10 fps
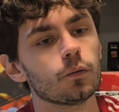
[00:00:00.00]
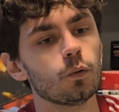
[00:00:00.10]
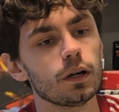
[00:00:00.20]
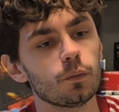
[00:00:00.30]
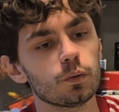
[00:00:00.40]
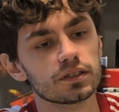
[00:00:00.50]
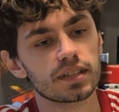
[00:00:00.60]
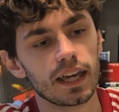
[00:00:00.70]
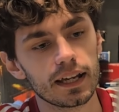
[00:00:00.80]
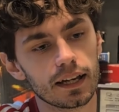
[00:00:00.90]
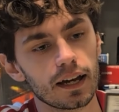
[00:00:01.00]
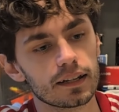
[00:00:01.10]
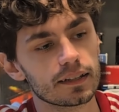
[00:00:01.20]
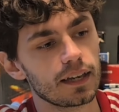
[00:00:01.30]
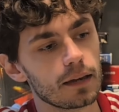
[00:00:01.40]
We will take
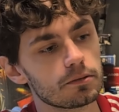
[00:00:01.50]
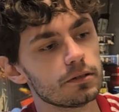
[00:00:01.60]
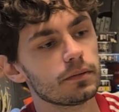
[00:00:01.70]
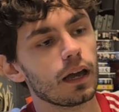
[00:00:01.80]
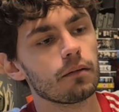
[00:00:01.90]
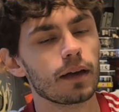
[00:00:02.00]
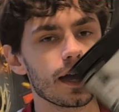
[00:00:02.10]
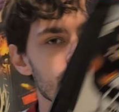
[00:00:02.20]
a GameCube game